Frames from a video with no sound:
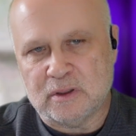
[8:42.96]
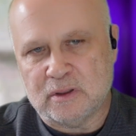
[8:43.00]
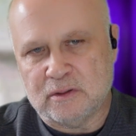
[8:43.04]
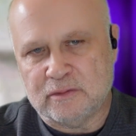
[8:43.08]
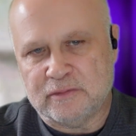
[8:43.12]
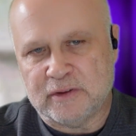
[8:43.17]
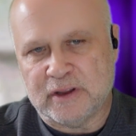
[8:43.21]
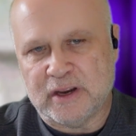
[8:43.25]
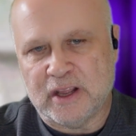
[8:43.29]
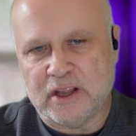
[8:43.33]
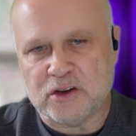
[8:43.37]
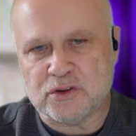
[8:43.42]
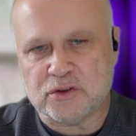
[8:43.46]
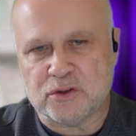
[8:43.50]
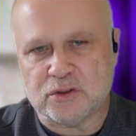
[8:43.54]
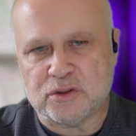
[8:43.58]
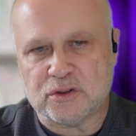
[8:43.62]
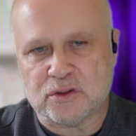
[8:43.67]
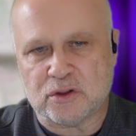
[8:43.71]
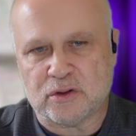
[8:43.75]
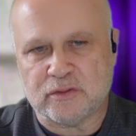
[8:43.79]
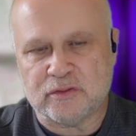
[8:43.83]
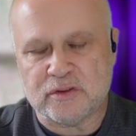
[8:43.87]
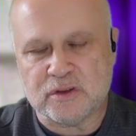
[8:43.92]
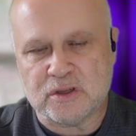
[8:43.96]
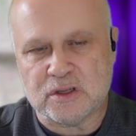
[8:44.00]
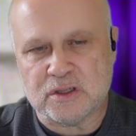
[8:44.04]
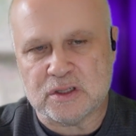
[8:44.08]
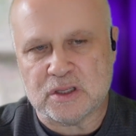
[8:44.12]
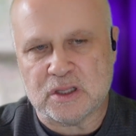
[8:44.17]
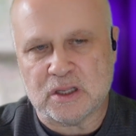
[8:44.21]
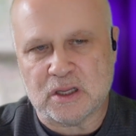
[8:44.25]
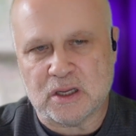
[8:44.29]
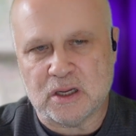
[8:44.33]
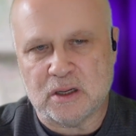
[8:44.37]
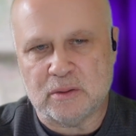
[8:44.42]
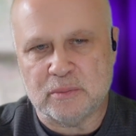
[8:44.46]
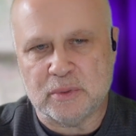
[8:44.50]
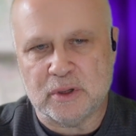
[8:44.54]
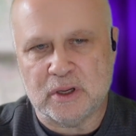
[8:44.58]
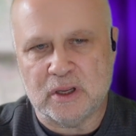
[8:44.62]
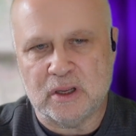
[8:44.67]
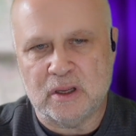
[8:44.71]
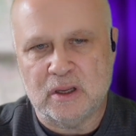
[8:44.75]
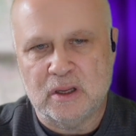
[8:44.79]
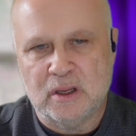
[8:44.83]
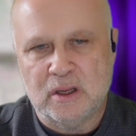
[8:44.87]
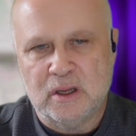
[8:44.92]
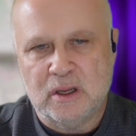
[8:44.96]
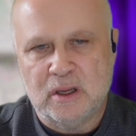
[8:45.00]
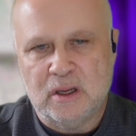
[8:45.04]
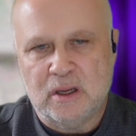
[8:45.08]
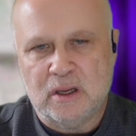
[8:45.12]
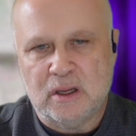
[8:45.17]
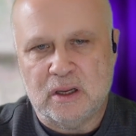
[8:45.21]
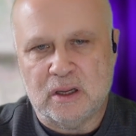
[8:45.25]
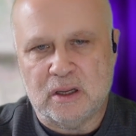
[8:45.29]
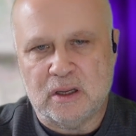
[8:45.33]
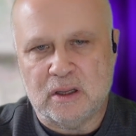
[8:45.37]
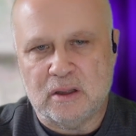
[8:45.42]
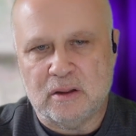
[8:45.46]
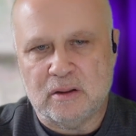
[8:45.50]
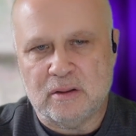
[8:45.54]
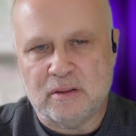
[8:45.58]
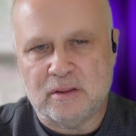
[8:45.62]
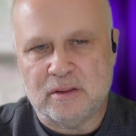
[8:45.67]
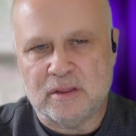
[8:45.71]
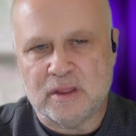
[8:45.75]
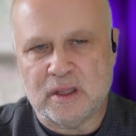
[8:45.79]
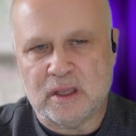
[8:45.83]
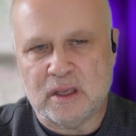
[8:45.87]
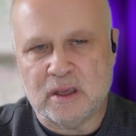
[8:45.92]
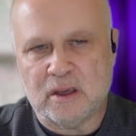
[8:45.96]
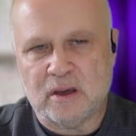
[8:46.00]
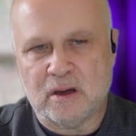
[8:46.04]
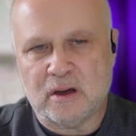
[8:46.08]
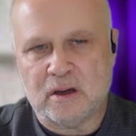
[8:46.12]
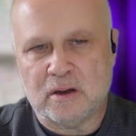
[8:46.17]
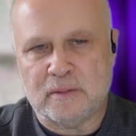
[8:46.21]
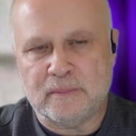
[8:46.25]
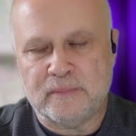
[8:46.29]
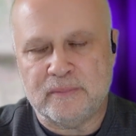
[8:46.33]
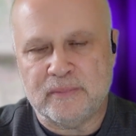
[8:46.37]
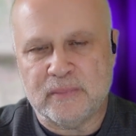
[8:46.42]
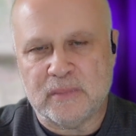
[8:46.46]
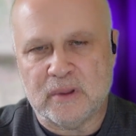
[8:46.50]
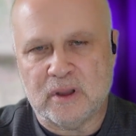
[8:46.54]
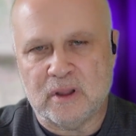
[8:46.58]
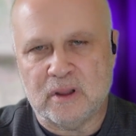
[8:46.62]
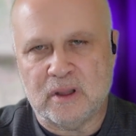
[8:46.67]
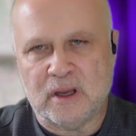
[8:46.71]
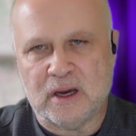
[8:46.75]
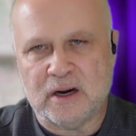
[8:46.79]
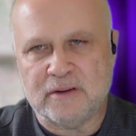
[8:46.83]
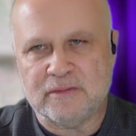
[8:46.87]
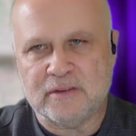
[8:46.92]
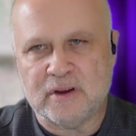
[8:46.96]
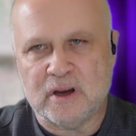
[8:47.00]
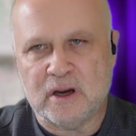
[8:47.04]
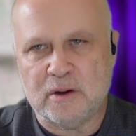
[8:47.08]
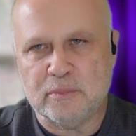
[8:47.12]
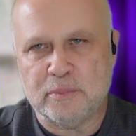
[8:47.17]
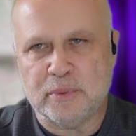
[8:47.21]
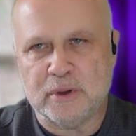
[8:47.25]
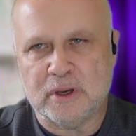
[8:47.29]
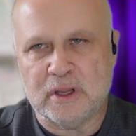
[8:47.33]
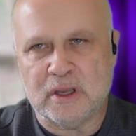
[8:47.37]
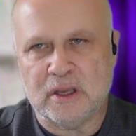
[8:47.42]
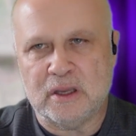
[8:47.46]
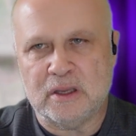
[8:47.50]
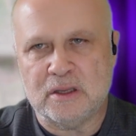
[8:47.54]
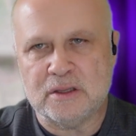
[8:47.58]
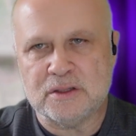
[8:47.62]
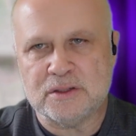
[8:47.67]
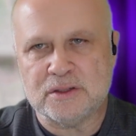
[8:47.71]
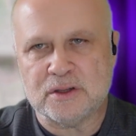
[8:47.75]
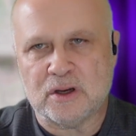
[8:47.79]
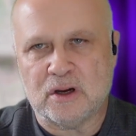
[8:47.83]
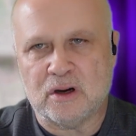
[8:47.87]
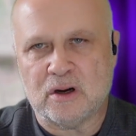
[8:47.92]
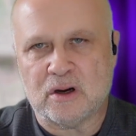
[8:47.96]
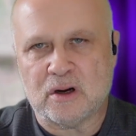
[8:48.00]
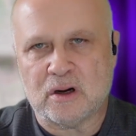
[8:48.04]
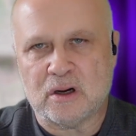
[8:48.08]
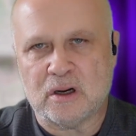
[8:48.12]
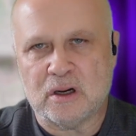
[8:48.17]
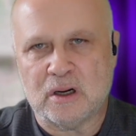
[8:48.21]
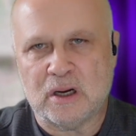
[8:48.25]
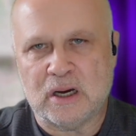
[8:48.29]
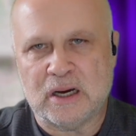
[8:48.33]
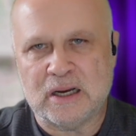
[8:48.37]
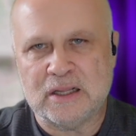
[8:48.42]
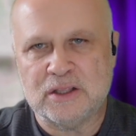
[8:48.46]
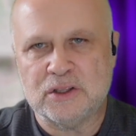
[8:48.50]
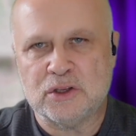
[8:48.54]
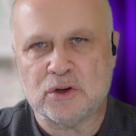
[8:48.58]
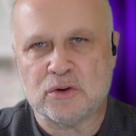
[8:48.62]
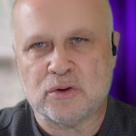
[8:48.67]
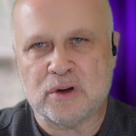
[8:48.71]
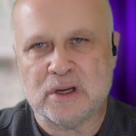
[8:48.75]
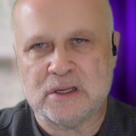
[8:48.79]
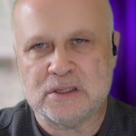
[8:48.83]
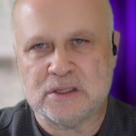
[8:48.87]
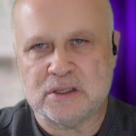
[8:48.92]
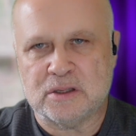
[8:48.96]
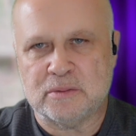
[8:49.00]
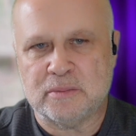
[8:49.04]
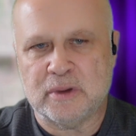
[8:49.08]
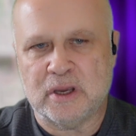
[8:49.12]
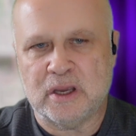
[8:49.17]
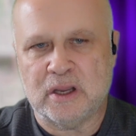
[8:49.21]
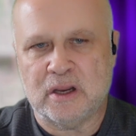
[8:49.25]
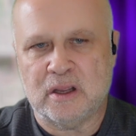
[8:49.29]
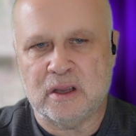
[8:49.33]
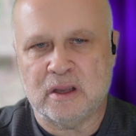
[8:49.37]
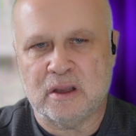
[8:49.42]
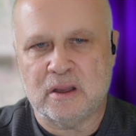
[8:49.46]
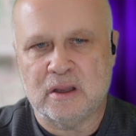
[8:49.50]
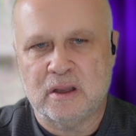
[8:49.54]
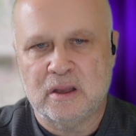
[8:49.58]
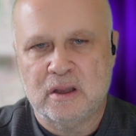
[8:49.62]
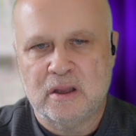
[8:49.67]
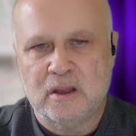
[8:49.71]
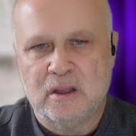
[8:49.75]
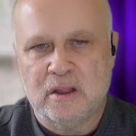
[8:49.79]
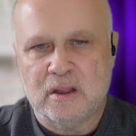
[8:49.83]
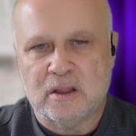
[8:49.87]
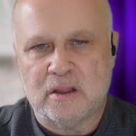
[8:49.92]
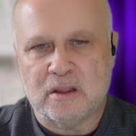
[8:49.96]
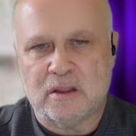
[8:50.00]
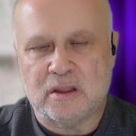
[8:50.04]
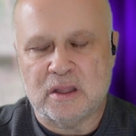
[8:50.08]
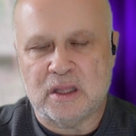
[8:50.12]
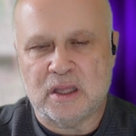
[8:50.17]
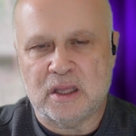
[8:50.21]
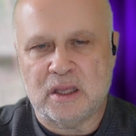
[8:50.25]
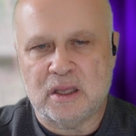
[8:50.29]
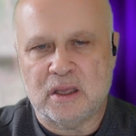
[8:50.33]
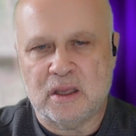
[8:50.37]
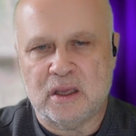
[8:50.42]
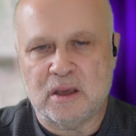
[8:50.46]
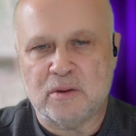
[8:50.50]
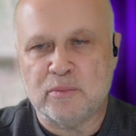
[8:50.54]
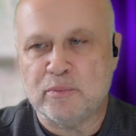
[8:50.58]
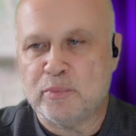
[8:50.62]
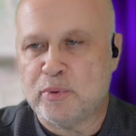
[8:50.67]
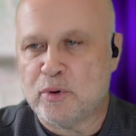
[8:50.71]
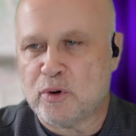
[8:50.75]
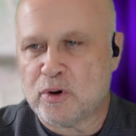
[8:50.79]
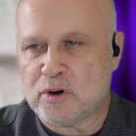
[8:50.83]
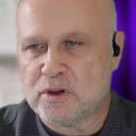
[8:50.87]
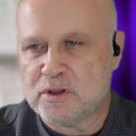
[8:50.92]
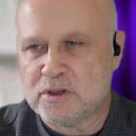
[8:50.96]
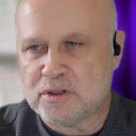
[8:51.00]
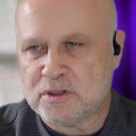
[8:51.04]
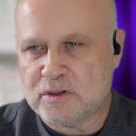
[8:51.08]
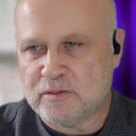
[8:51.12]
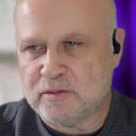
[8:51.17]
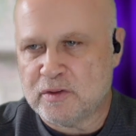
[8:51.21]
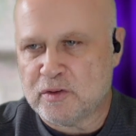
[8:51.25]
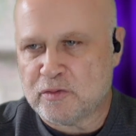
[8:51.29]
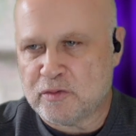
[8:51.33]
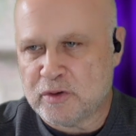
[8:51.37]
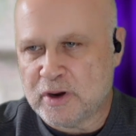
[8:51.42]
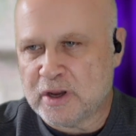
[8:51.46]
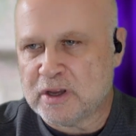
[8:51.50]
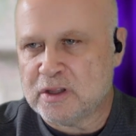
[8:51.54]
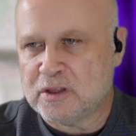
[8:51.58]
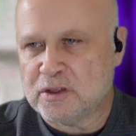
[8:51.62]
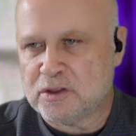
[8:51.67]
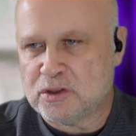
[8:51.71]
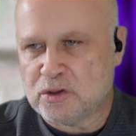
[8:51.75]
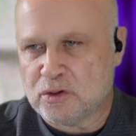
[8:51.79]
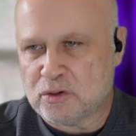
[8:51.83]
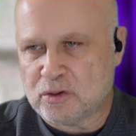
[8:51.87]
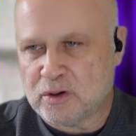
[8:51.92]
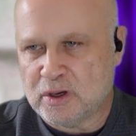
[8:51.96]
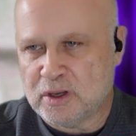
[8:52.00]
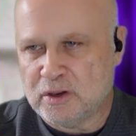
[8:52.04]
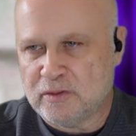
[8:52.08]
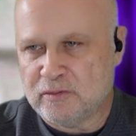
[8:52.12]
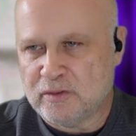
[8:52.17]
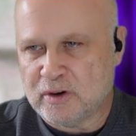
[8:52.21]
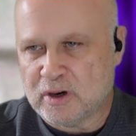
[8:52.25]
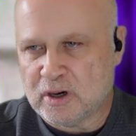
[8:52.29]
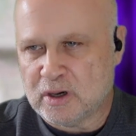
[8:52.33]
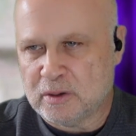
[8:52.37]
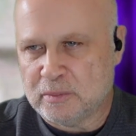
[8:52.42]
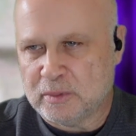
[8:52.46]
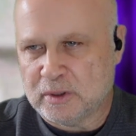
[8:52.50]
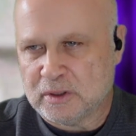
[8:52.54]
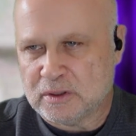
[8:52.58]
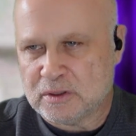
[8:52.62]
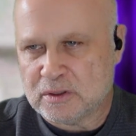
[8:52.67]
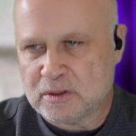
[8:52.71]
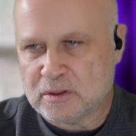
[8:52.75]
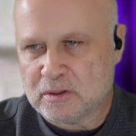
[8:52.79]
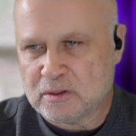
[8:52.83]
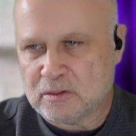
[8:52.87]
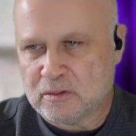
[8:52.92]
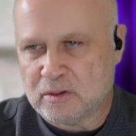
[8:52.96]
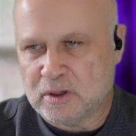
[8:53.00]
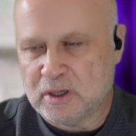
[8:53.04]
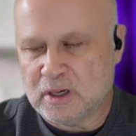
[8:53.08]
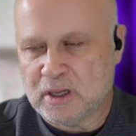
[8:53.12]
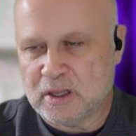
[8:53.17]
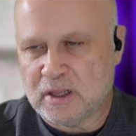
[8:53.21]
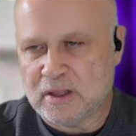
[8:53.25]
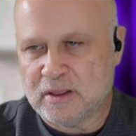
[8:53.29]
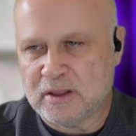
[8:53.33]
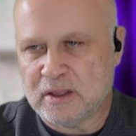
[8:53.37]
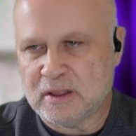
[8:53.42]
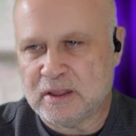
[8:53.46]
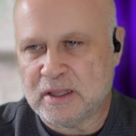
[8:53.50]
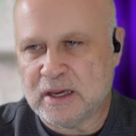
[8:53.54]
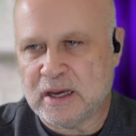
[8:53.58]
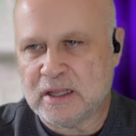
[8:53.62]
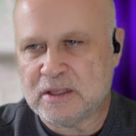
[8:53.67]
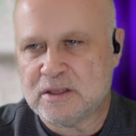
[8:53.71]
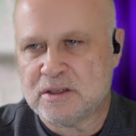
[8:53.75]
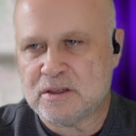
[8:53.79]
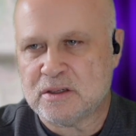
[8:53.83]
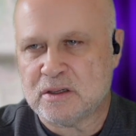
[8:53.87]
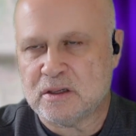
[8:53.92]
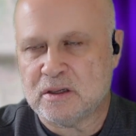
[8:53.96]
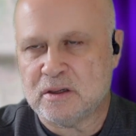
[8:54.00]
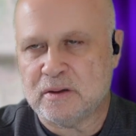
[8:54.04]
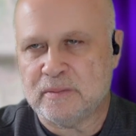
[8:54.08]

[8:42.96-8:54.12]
financial services in the company, a lot of companies are underestimating the importance of the regulatory environments, right? And I think that's